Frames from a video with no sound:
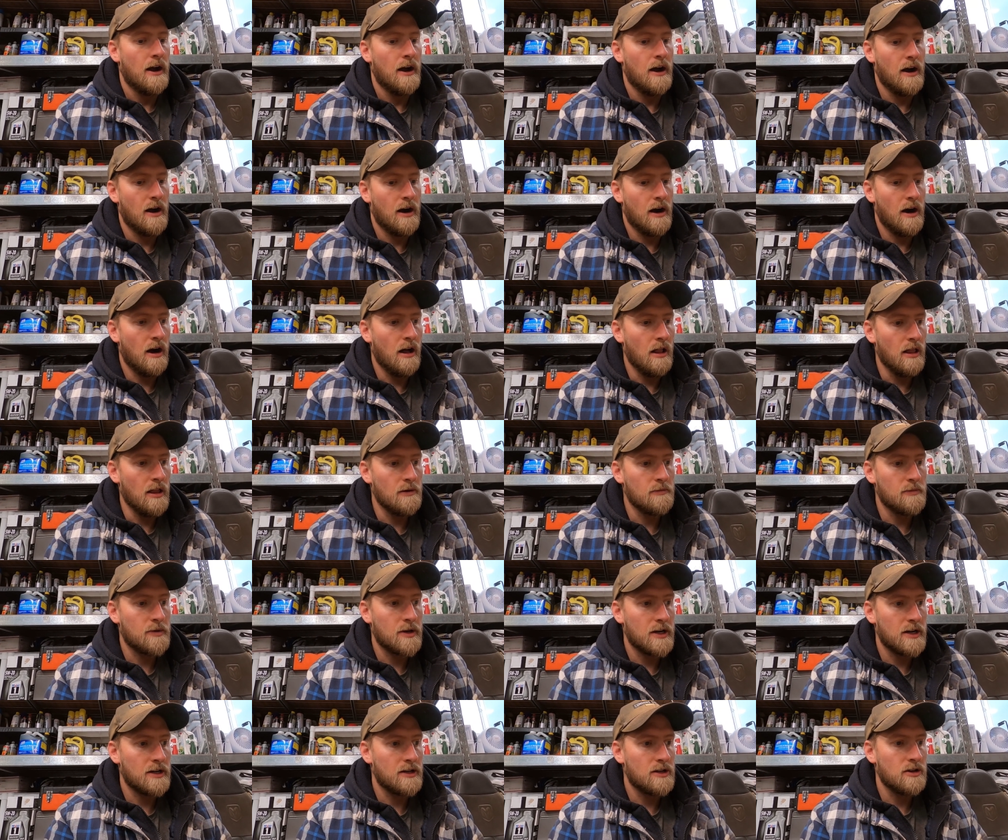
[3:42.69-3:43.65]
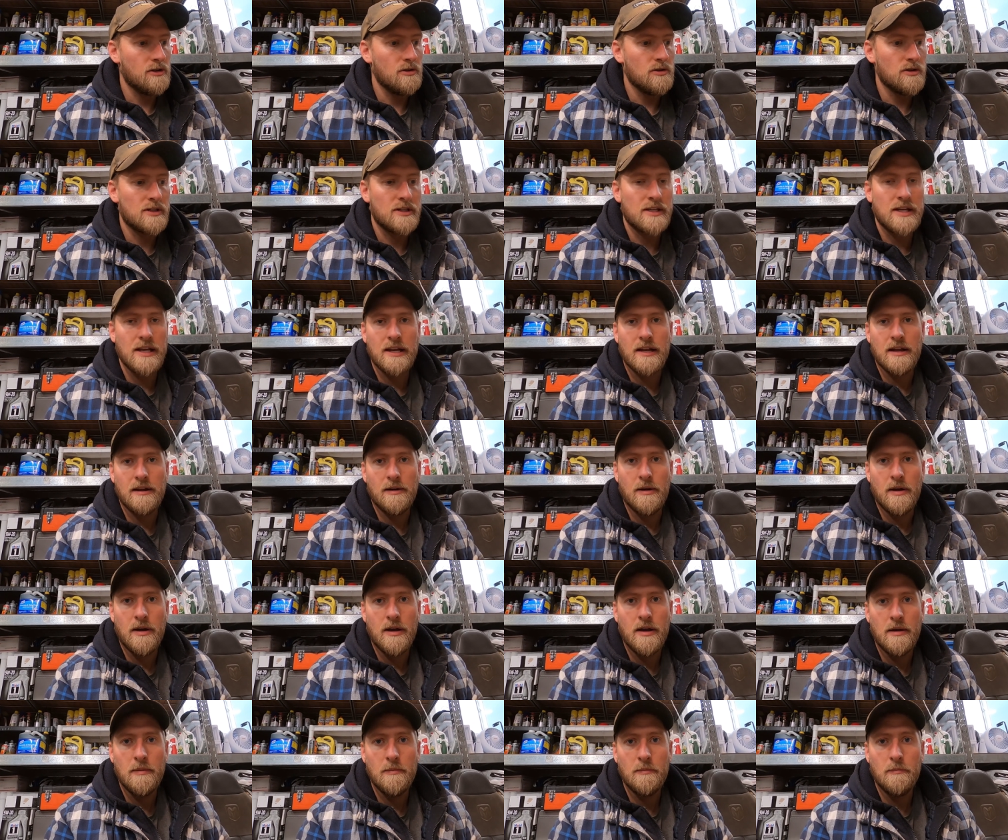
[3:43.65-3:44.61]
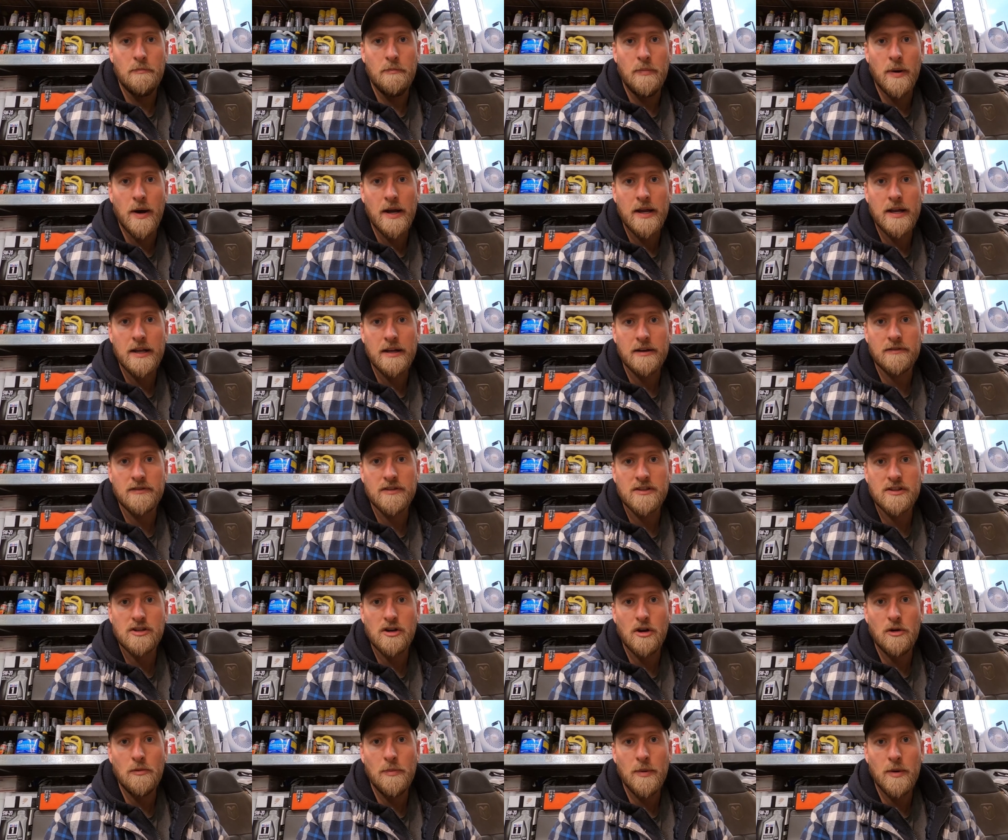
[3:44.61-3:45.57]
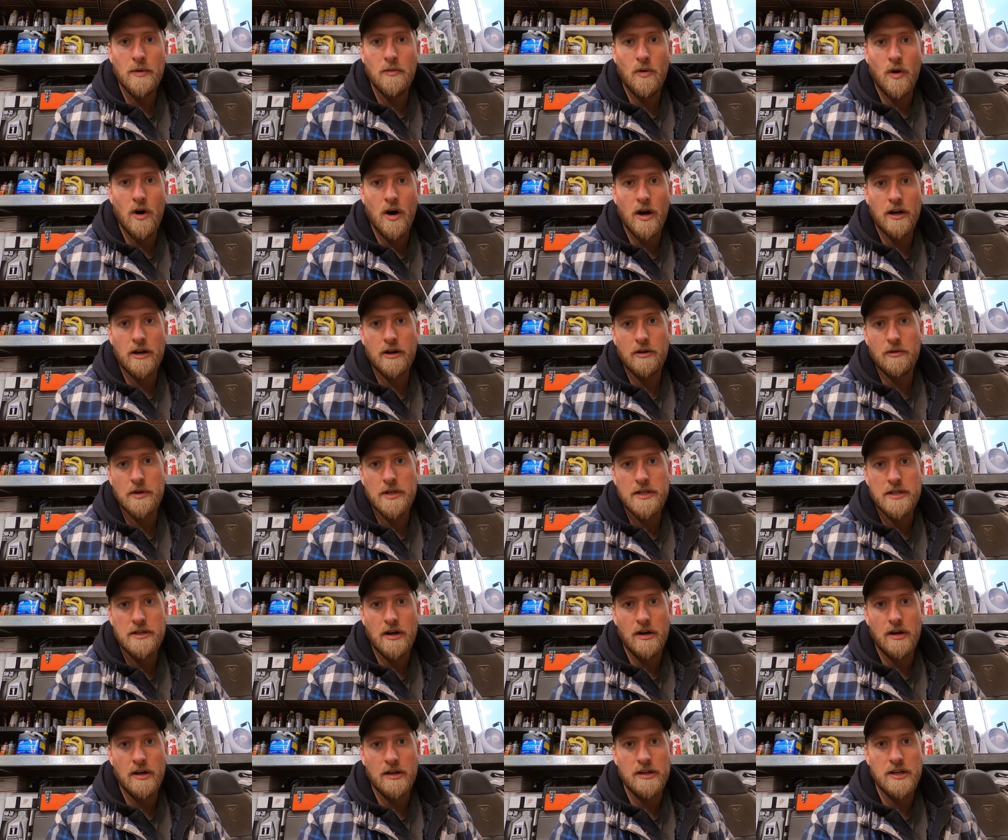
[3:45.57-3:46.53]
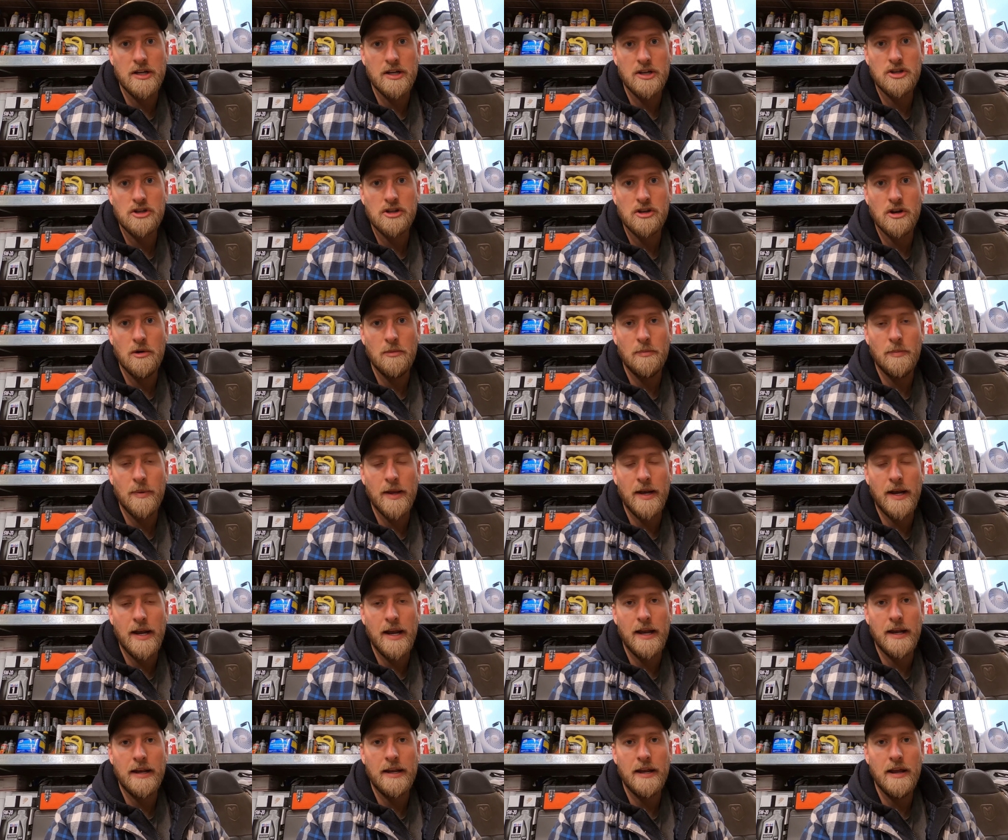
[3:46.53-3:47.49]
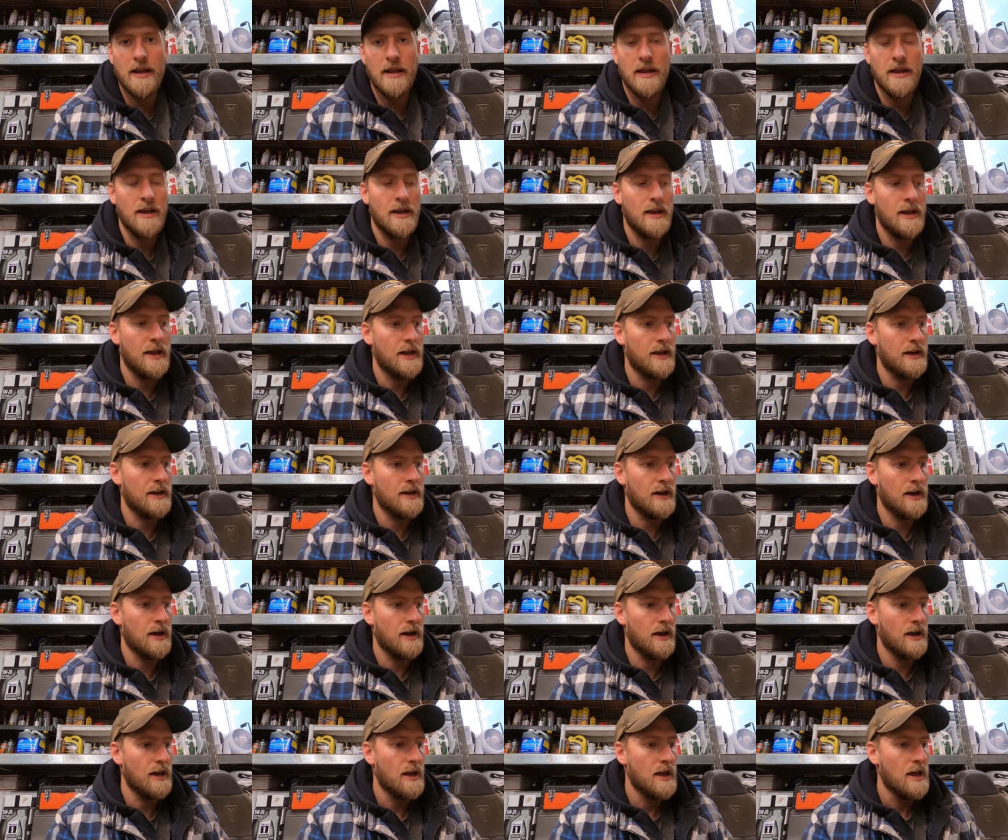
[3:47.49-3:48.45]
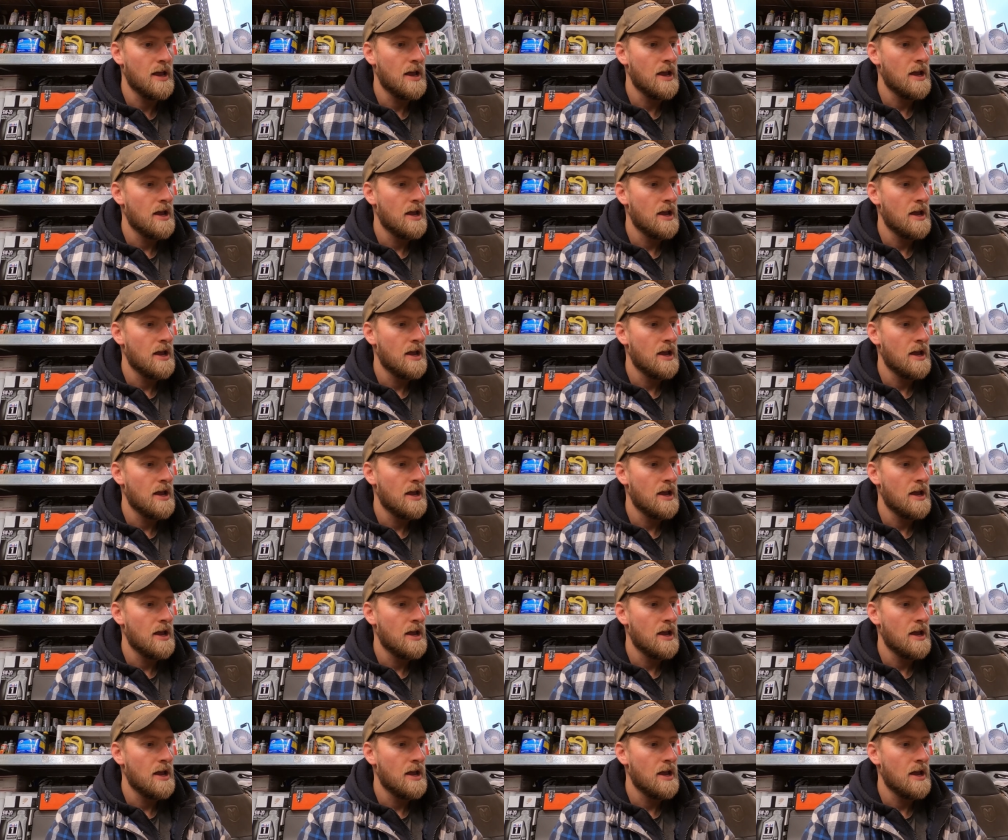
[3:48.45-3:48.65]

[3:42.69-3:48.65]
uh, all I'm gonna do is get a bucket of soapy water with Dawn dish soap in it and uh,